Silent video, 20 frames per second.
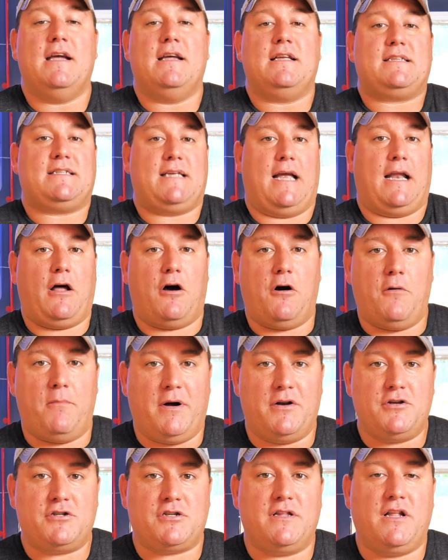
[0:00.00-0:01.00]
sell a whole
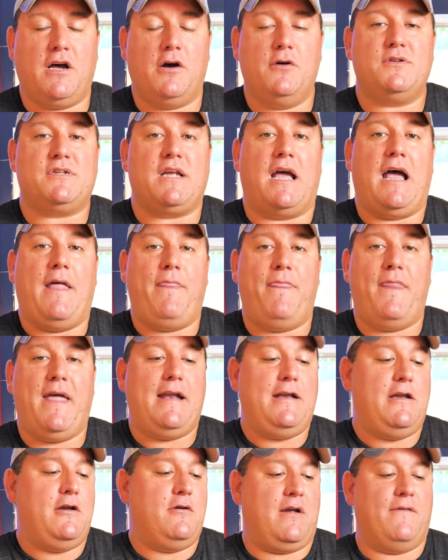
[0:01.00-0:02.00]
bunch of those, and
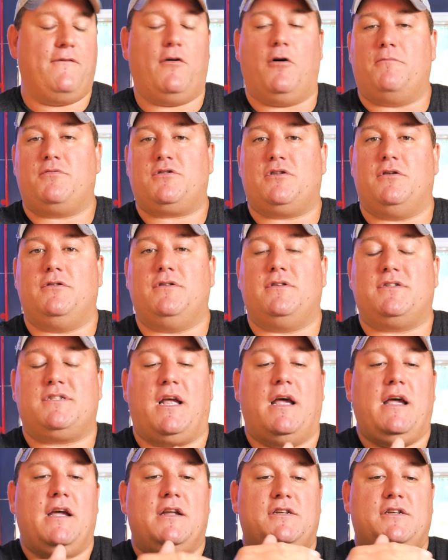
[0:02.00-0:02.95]
then you give options